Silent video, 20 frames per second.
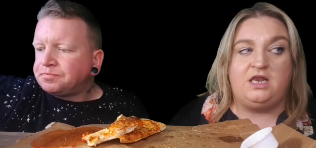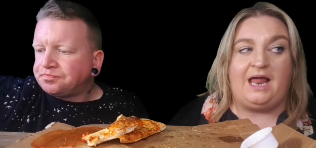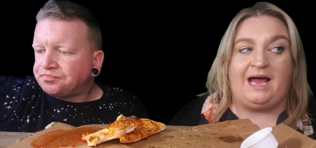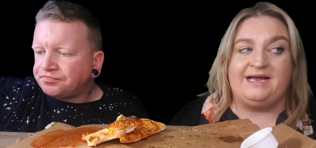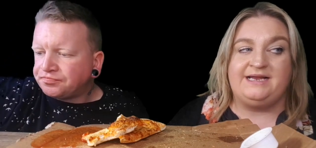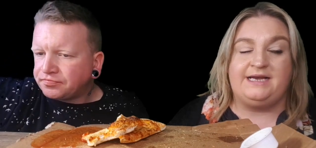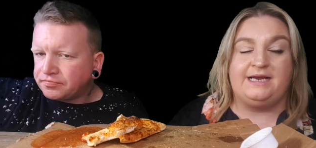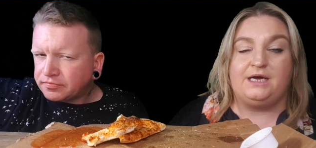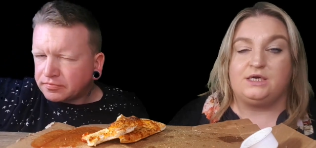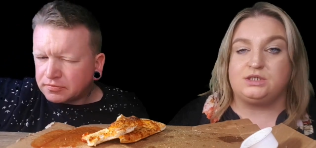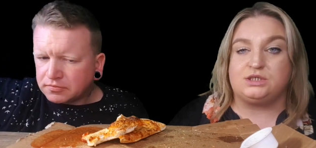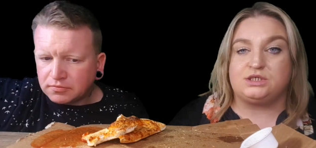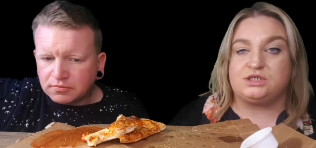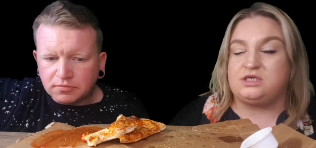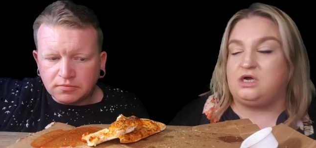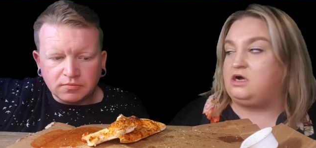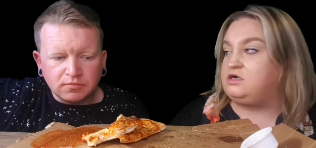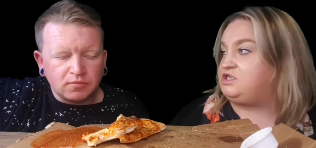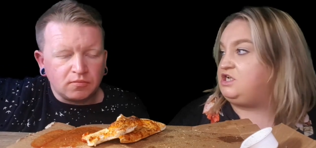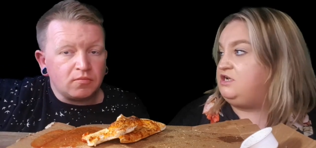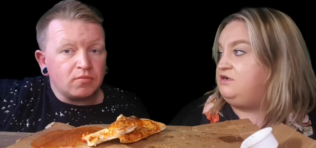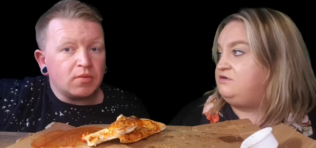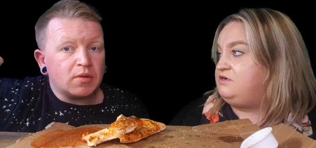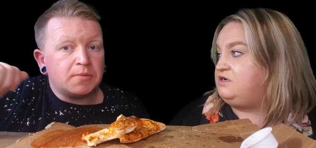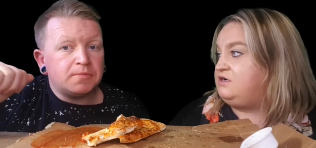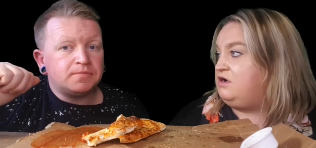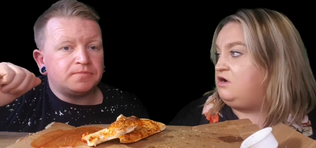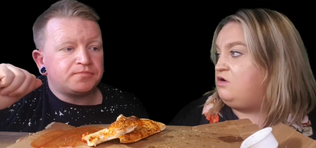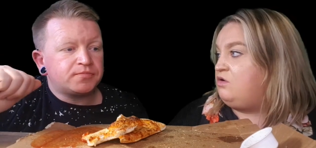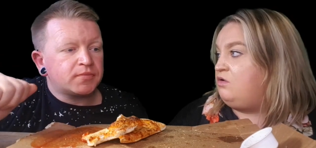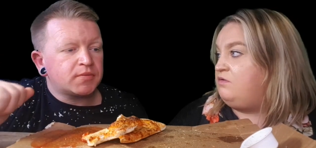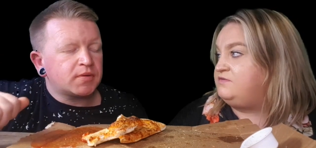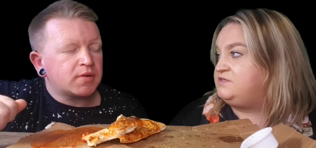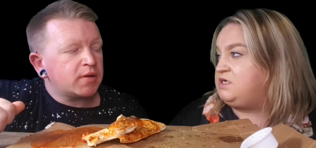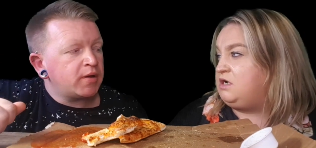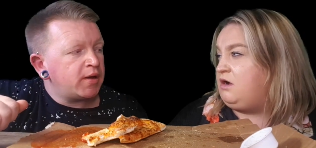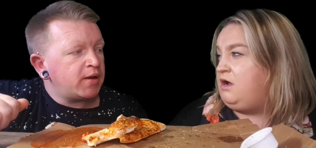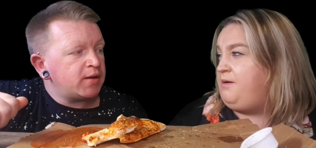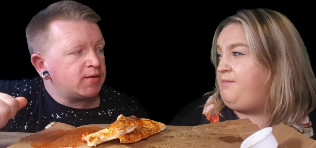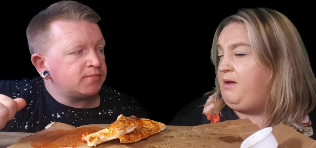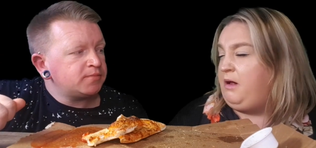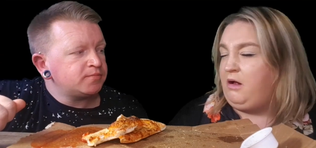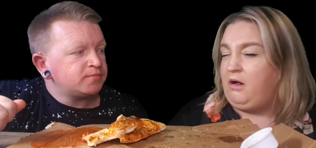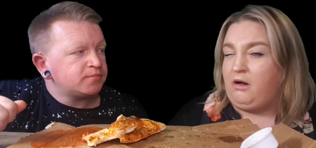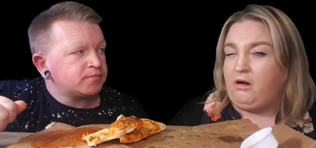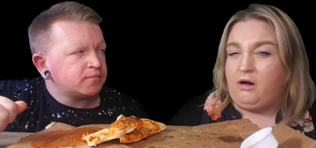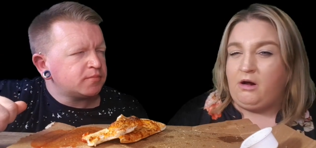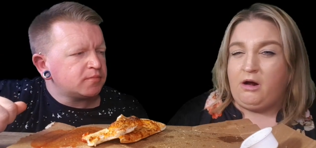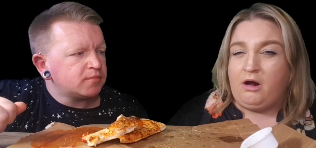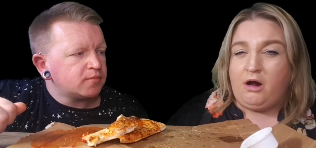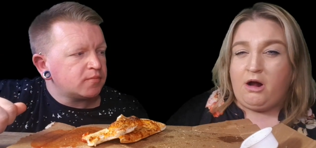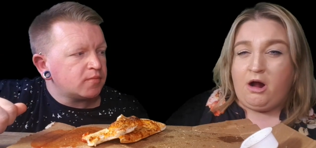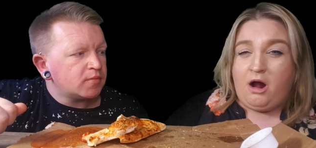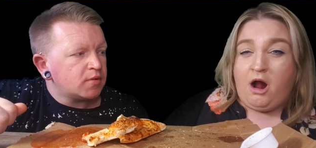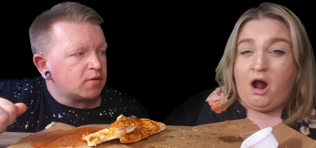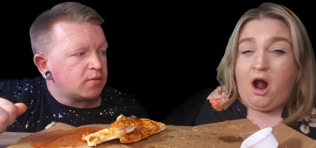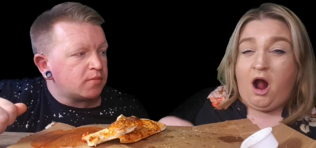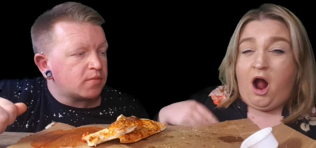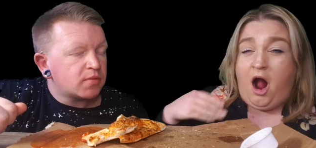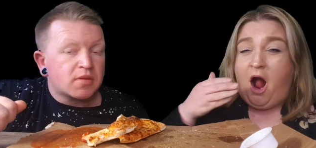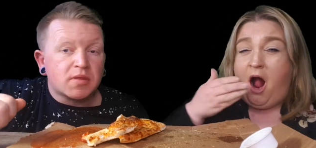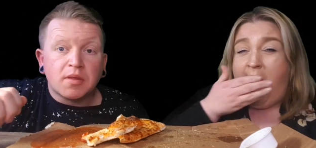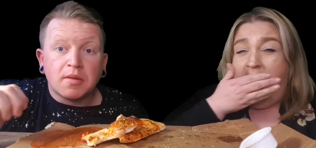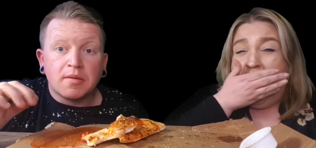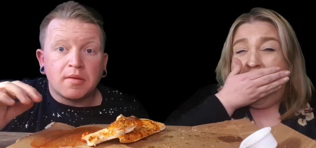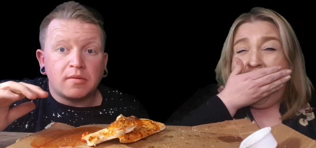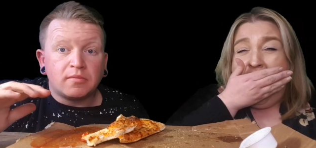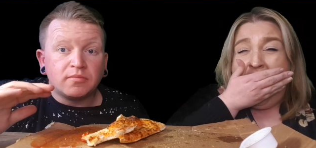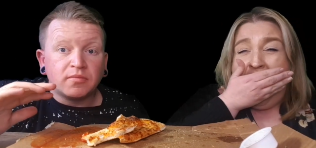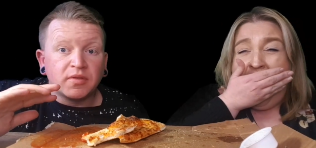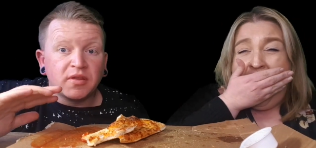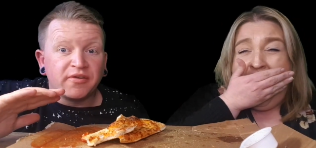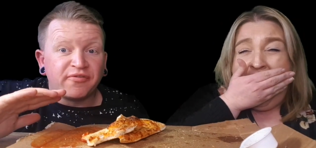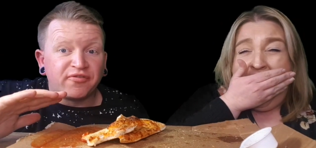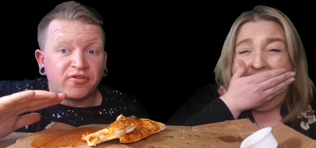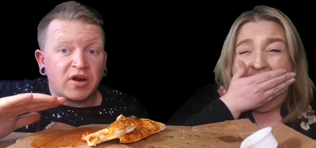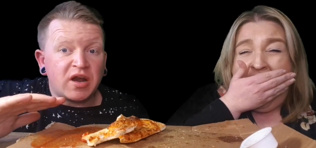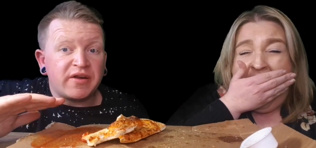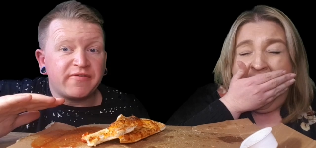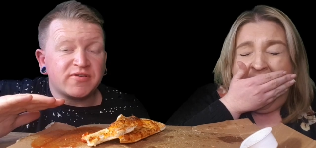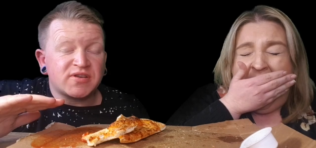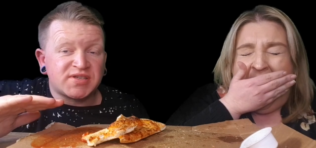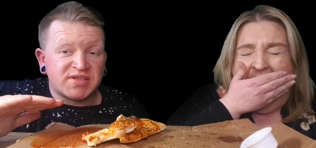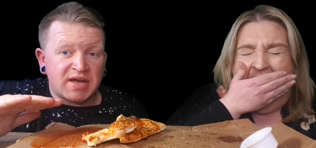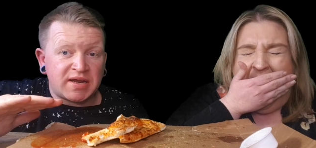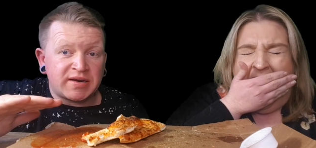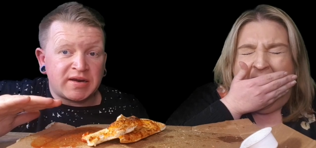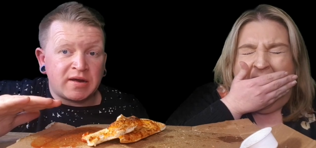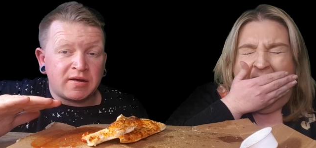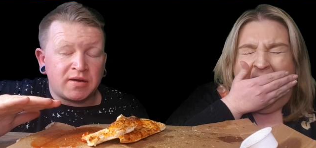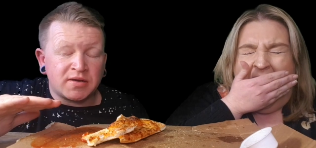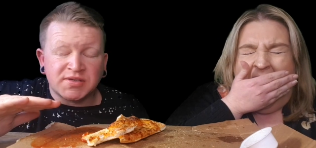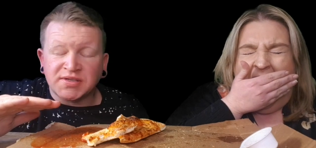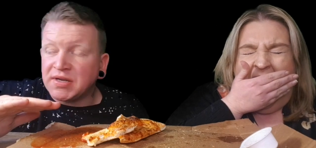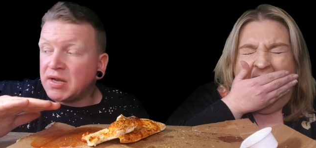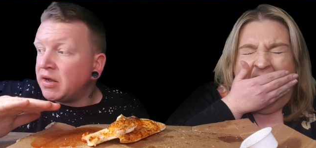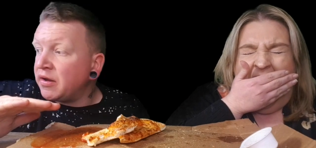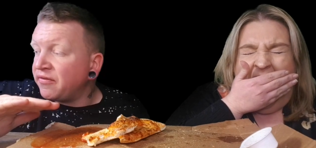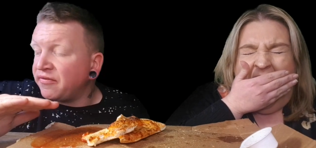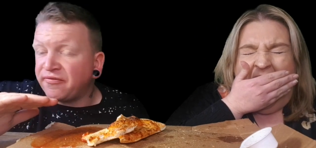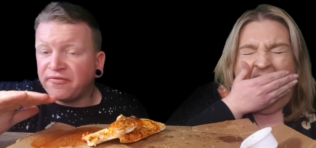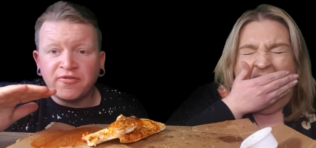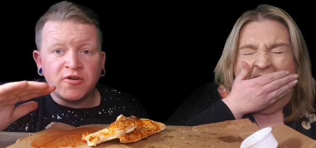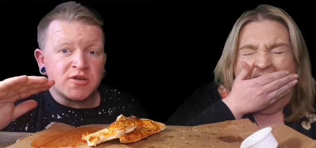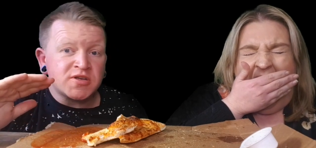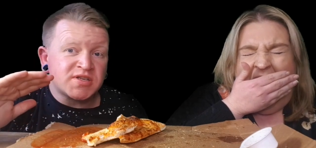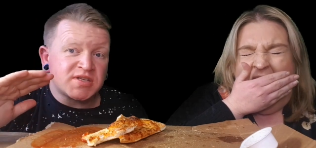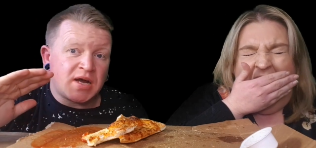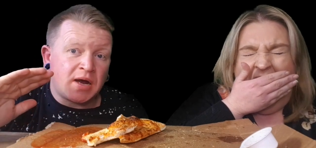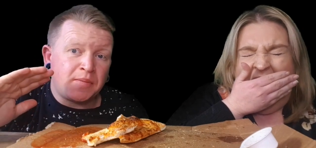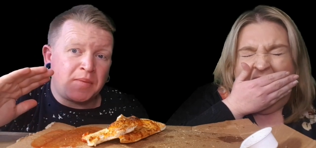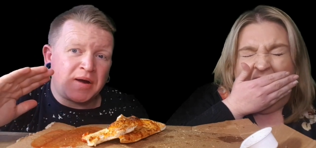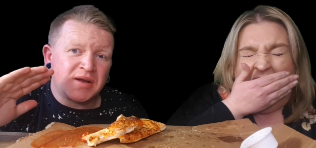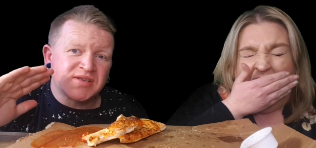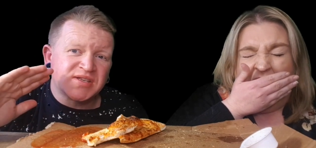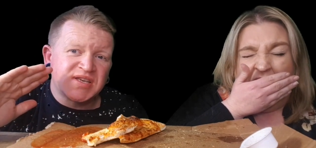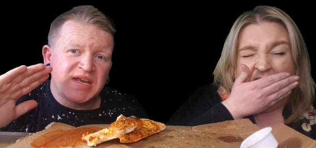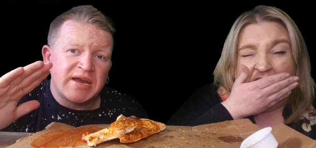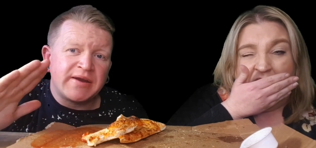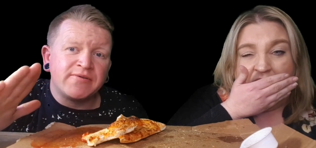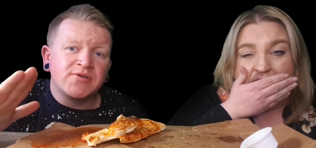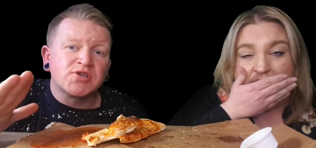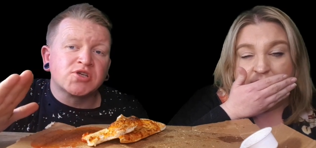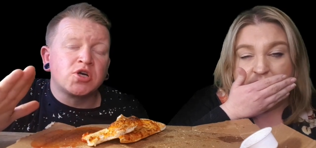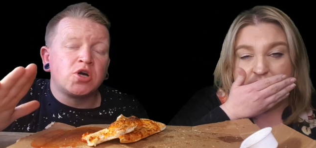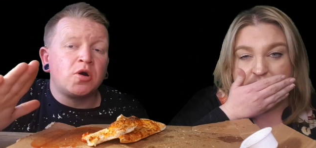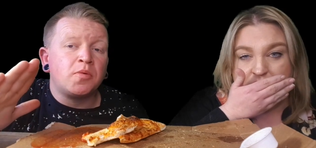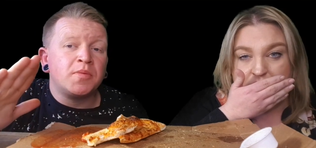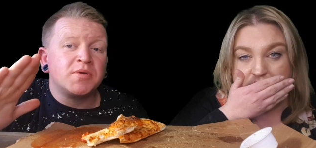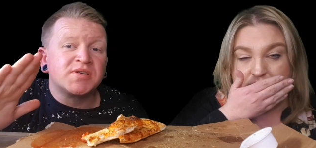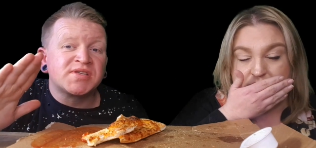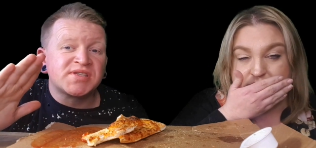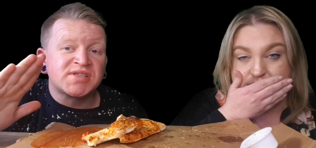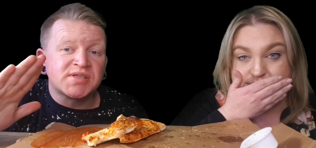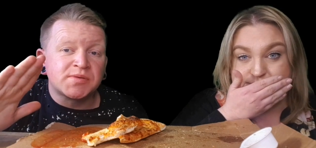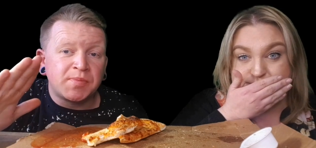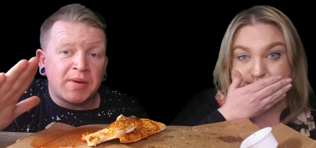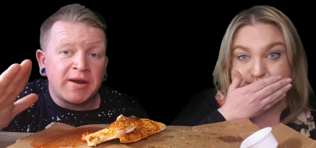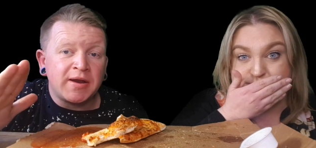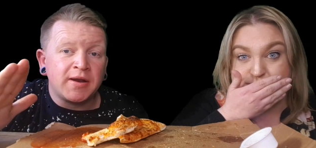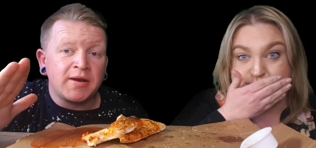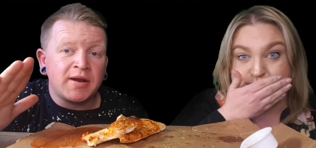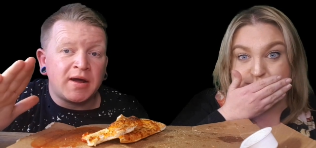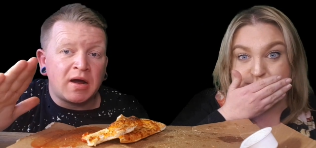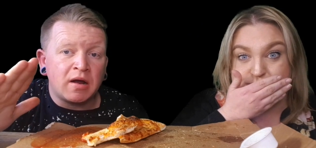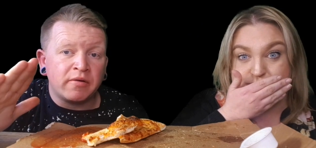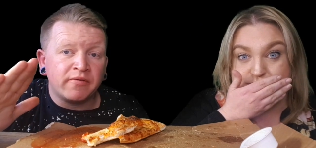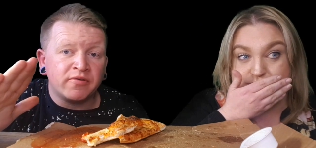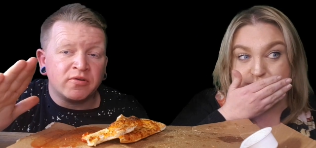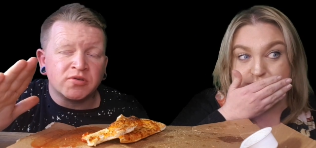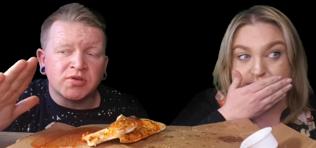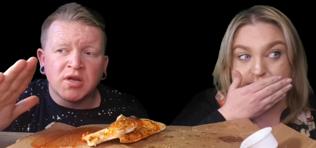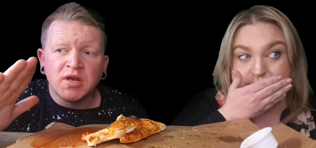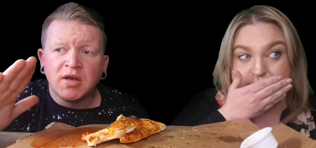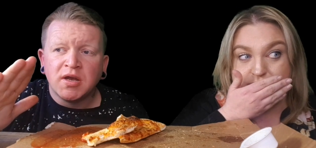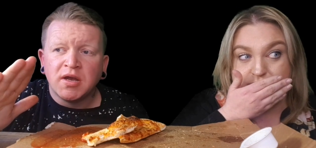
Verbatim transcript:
Speaker 1: Lately, I do, don't I, all the
Speaker 2: time. Yeah. The three of us sat down last night. First time our Tia has come and spent a night with us